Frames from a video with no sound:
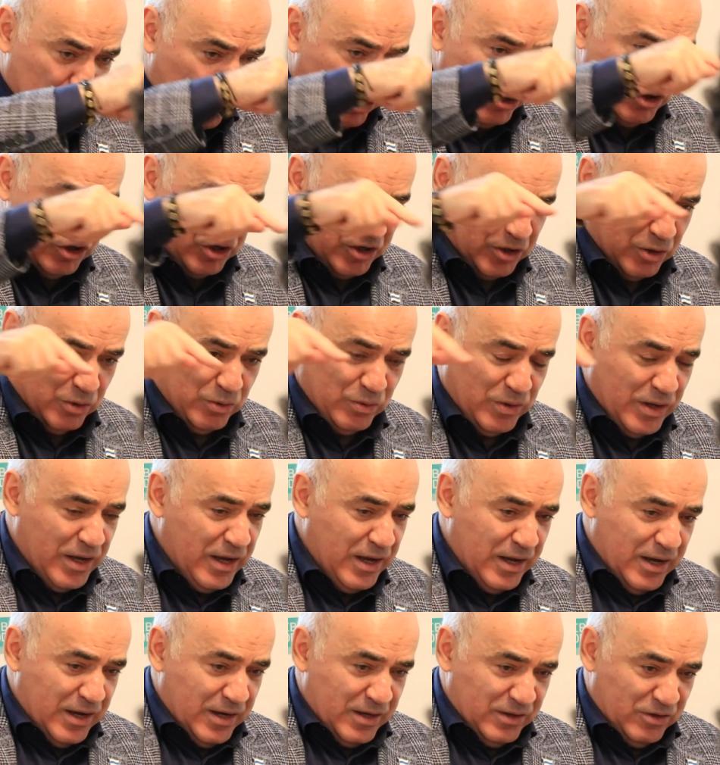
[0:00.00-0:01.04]
logical
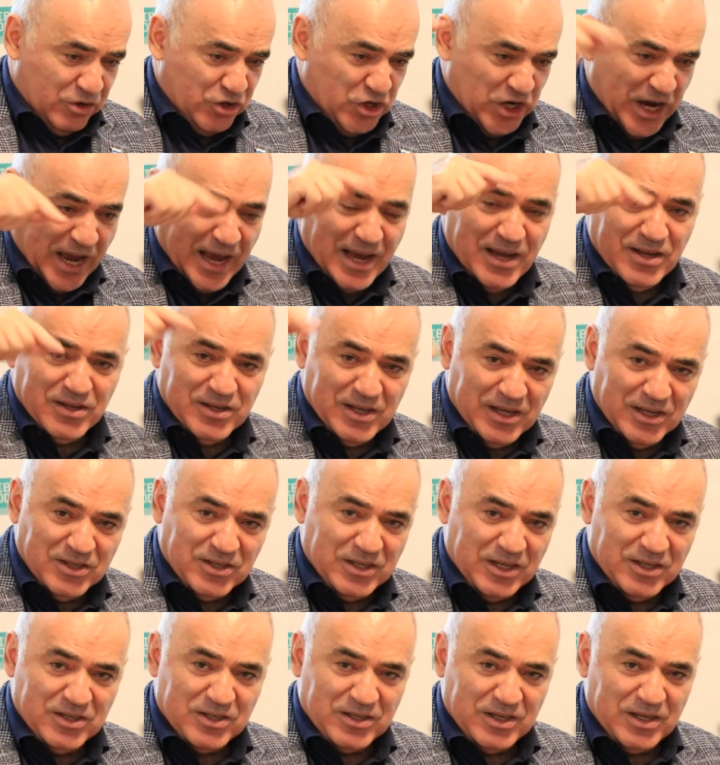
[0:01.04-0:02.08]
chain
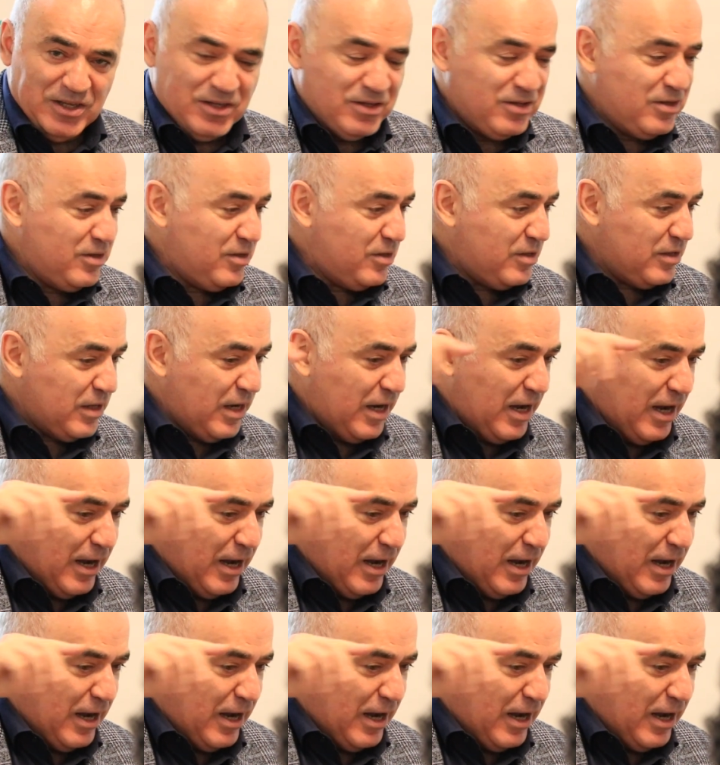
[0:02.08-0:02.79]
is